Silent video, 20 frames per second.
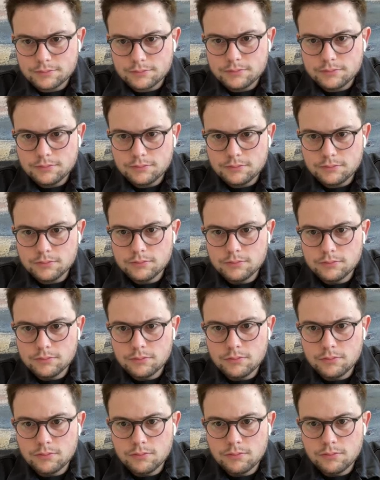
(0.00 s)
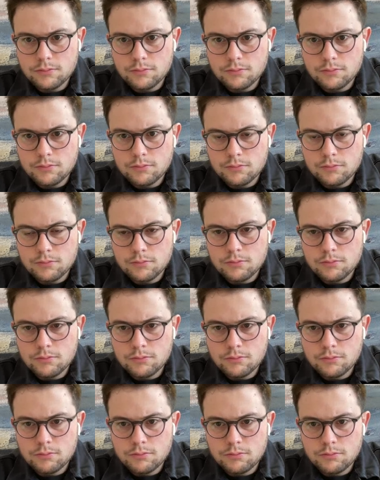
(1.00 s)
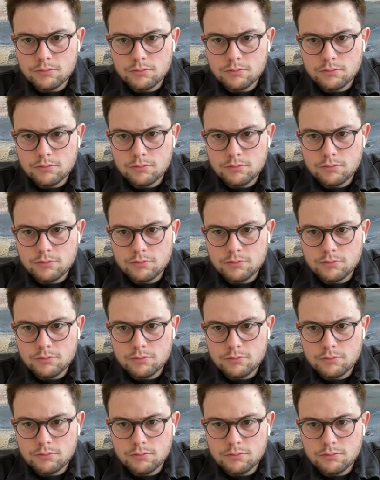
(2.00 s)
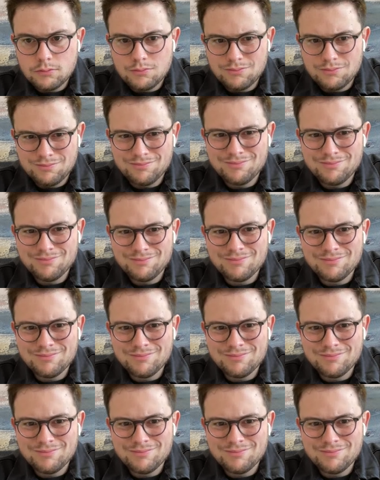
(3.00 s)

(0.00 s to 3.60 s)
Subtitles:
[no speech]